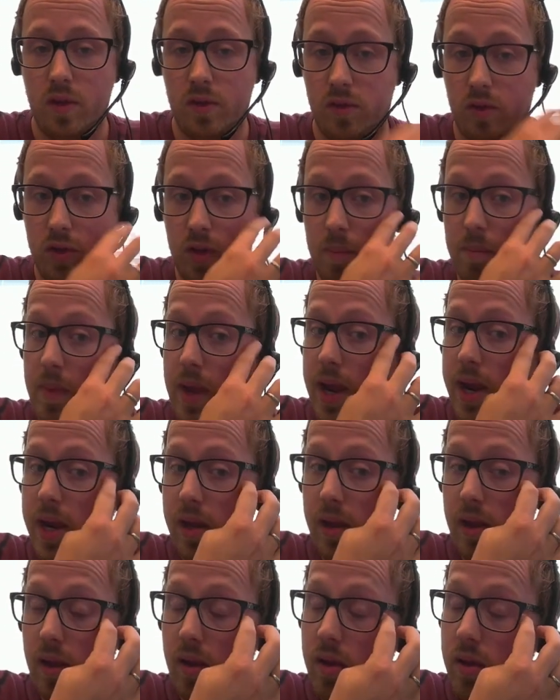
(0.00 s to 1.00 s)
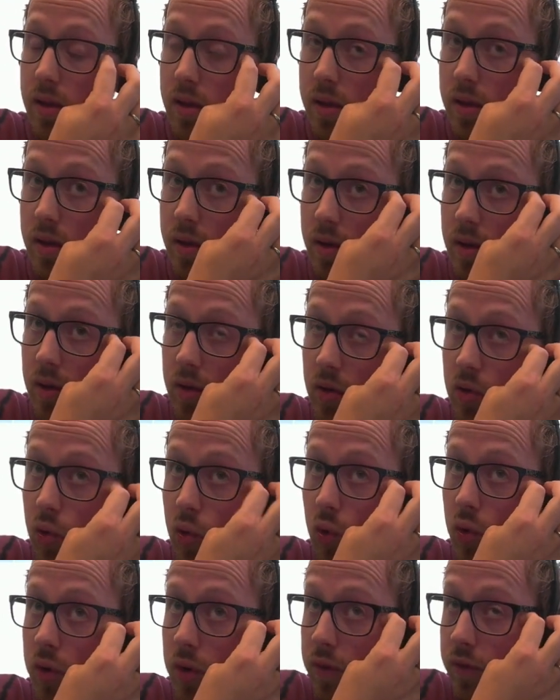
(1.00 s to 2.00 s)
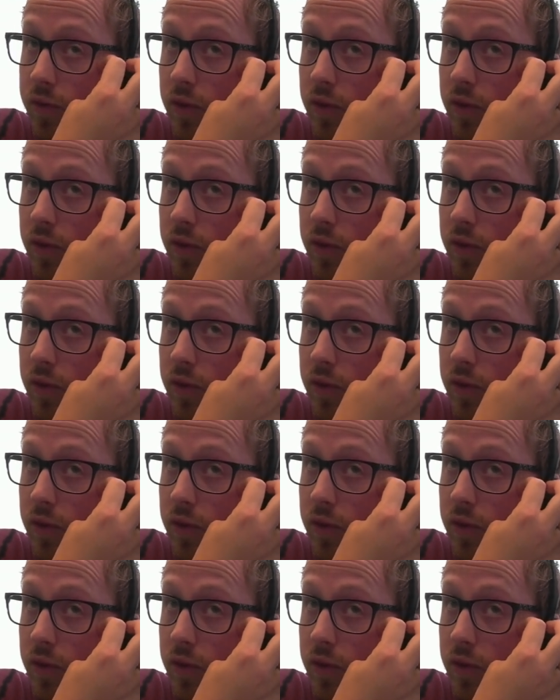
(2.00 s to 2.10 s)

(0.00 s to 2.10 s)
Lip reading: So the main core